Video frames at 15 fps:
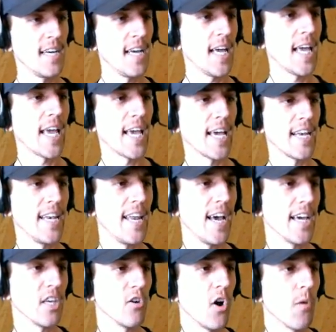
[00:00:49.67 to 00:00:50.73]
and uh,
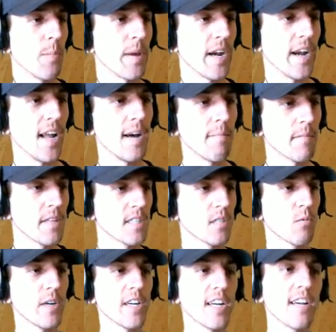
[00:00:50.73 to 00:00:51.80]
you open it up. This is
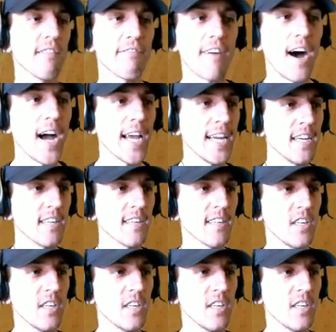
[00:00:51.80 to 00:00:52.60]
what you're going to find.